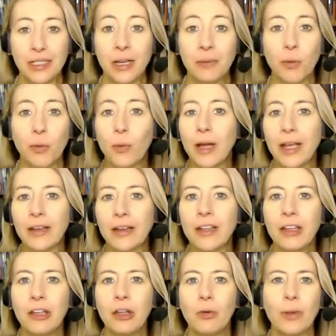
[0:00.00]
number one,
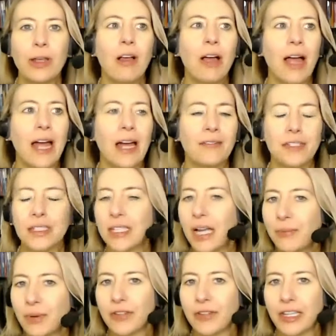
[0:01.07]
we all have
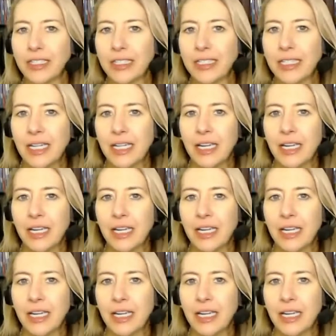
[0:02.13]
some of it,